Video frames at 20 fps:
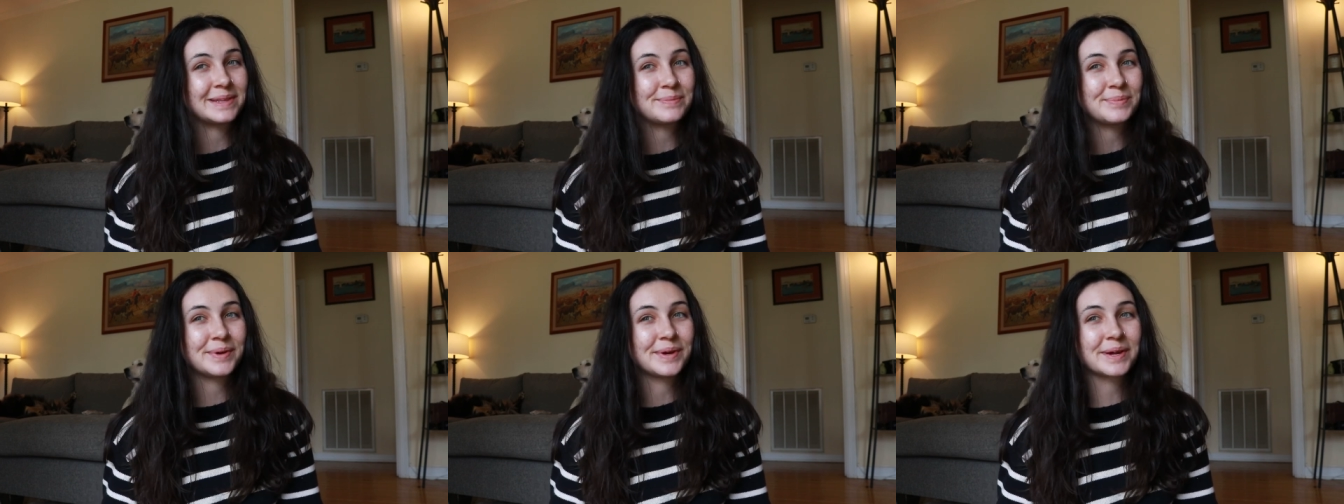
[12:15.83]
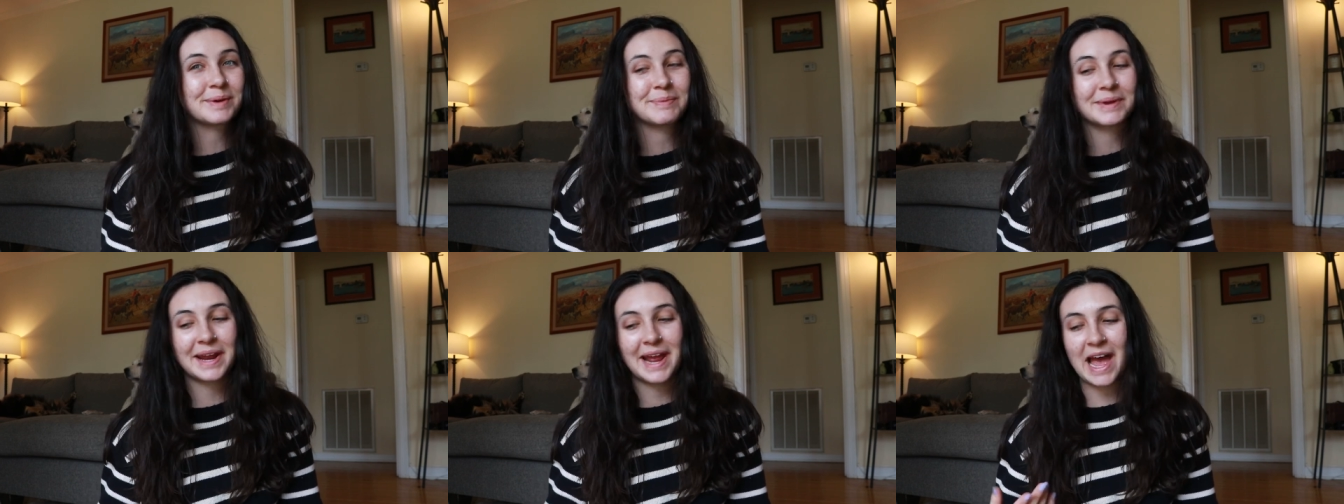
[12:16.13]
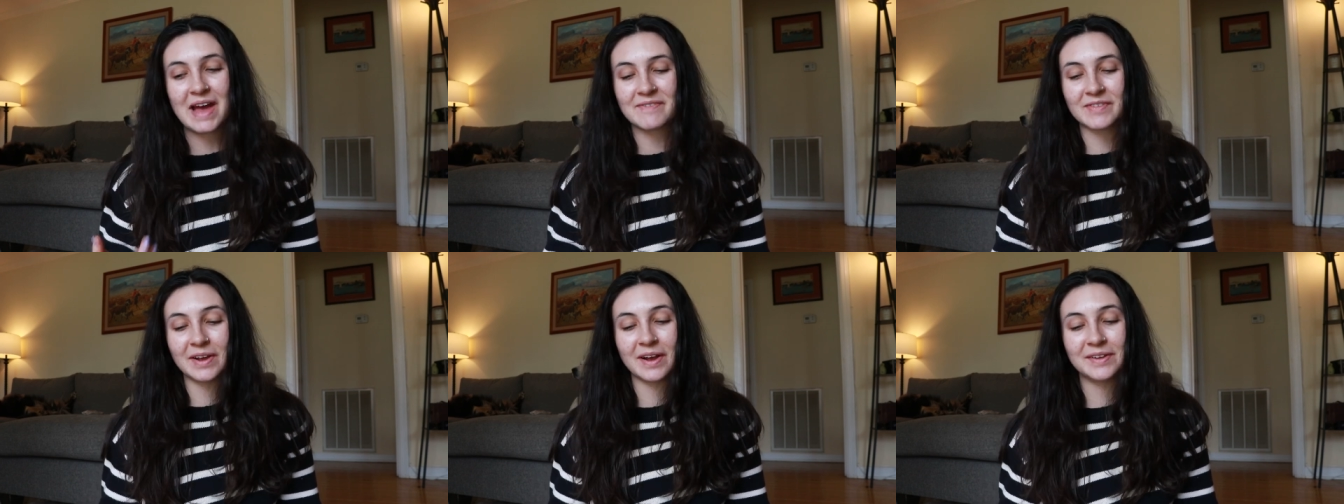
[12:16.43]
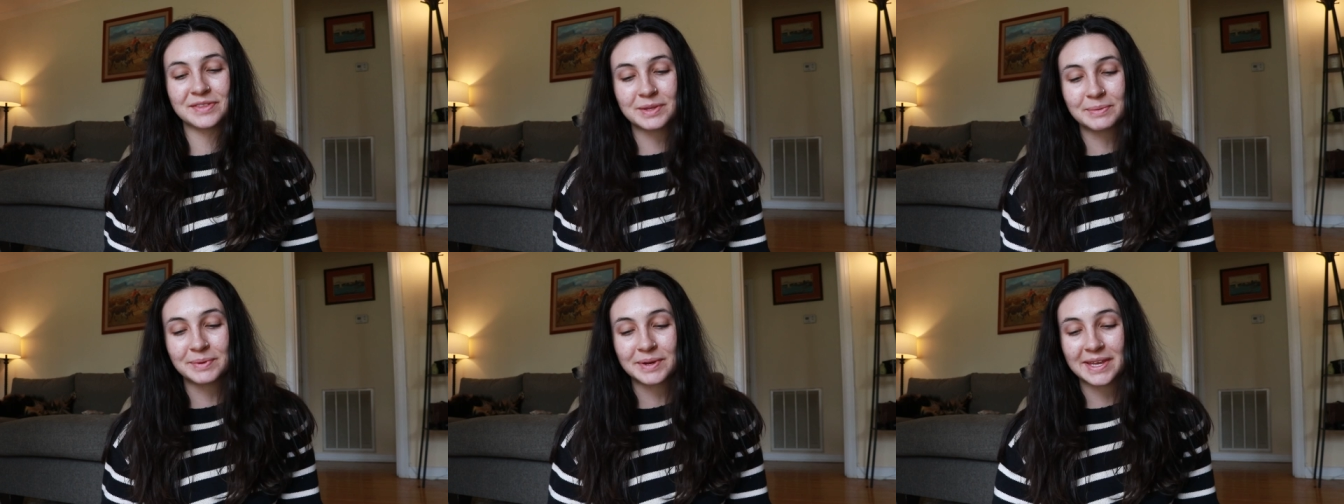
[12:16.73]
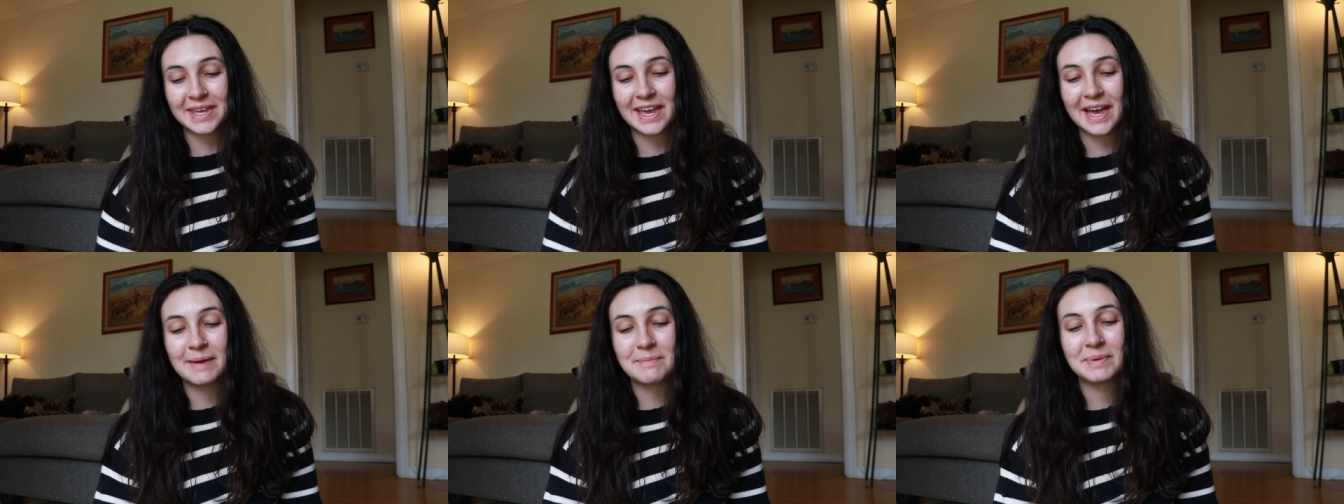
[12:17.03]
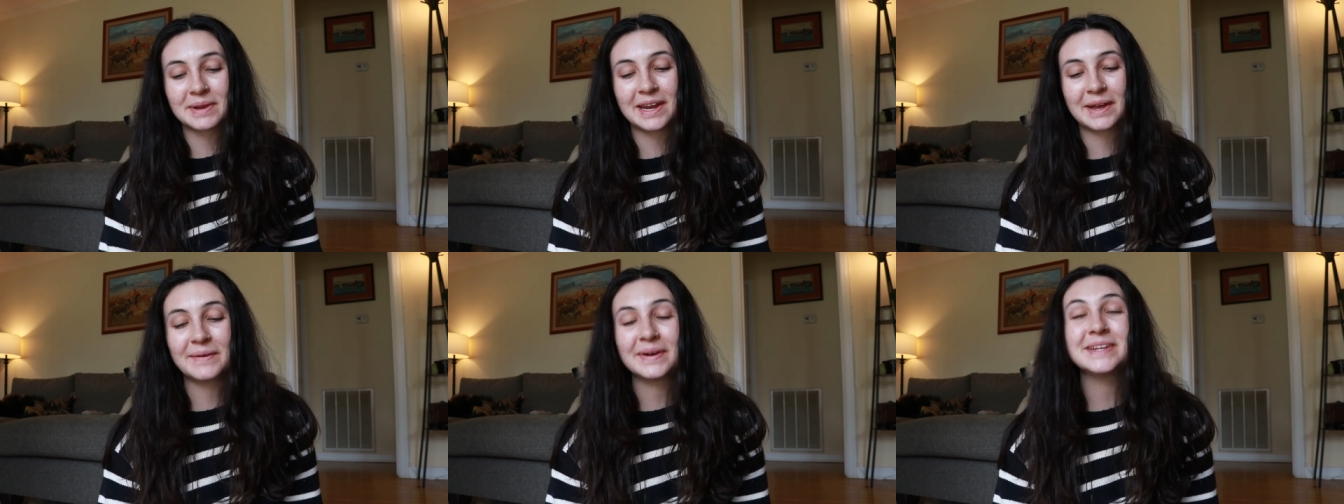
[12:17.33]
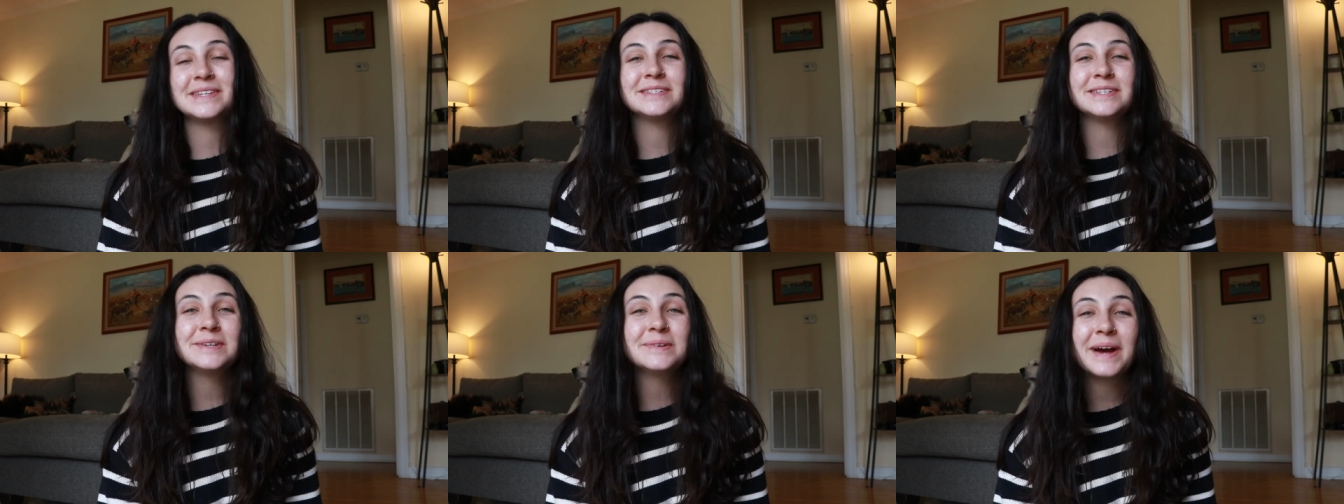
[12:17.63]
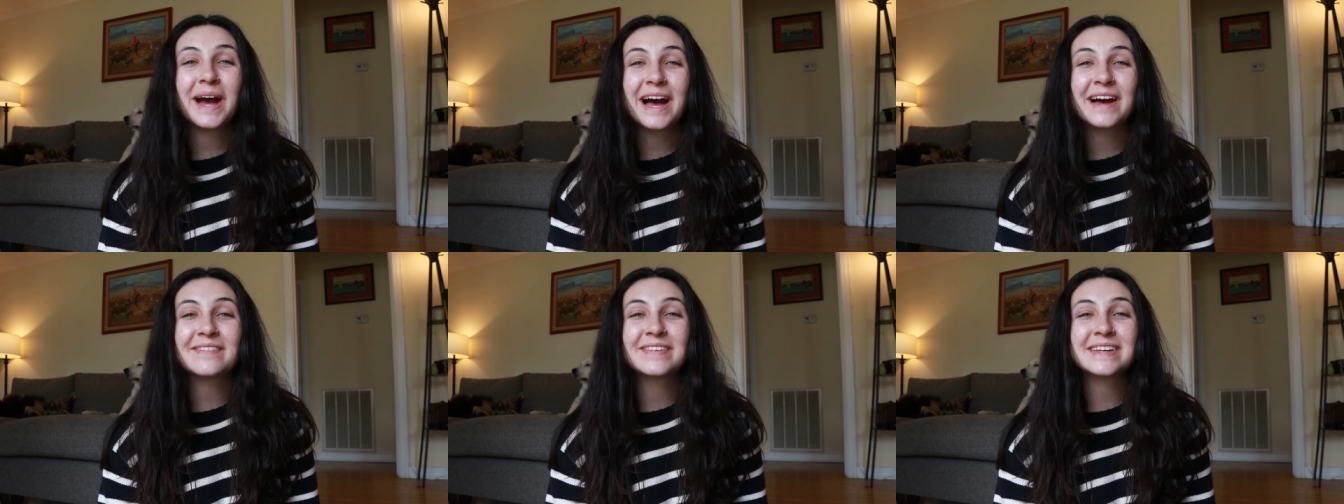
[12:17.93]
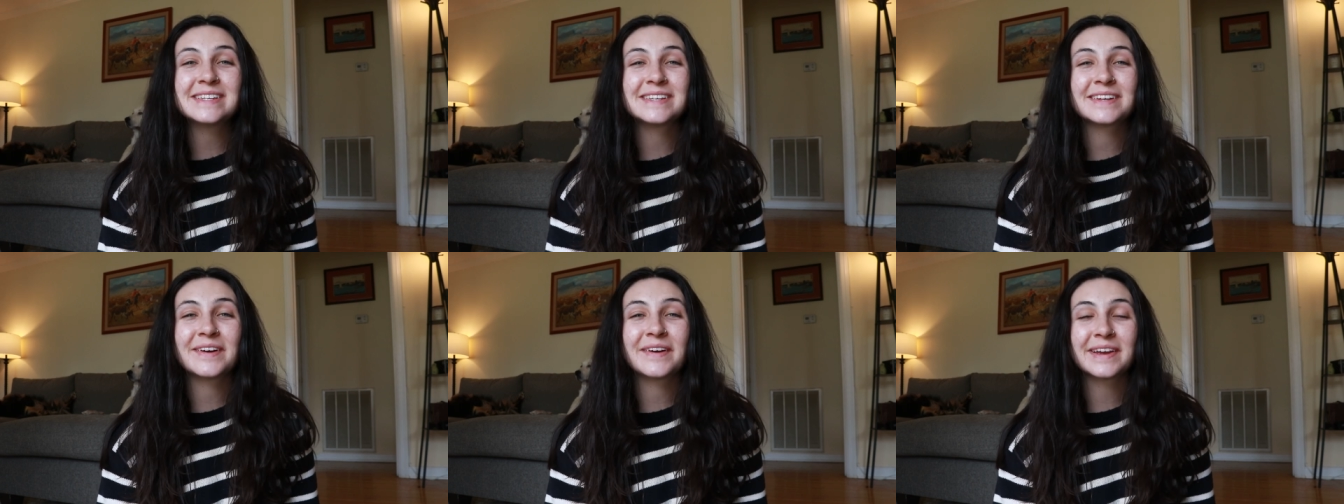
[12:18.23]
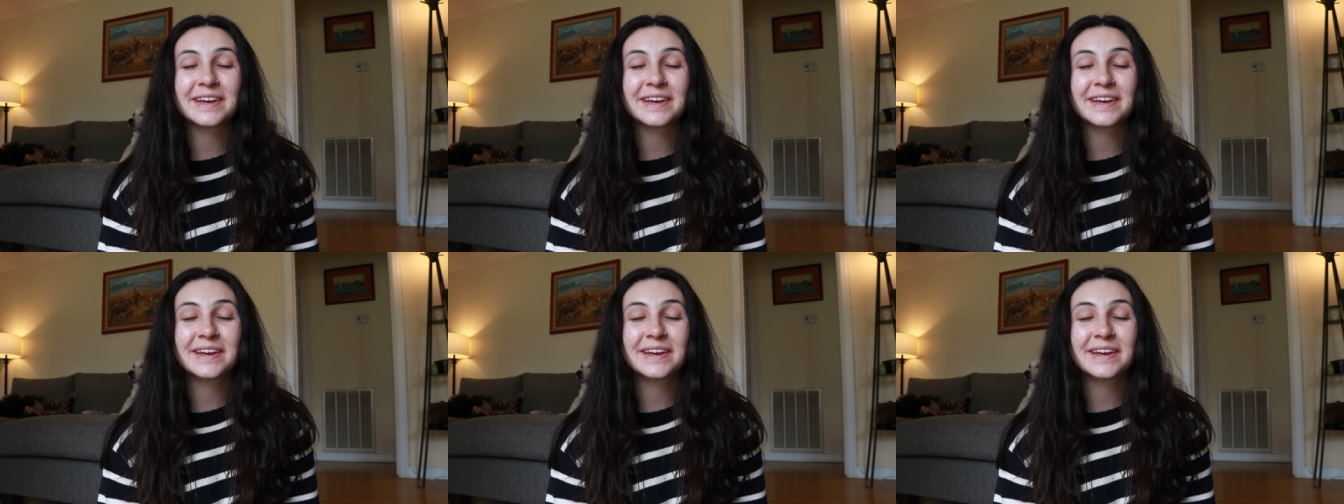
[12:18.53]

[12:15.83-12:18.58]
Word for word: the book but I haven't gotten the book yet but now I do have it so now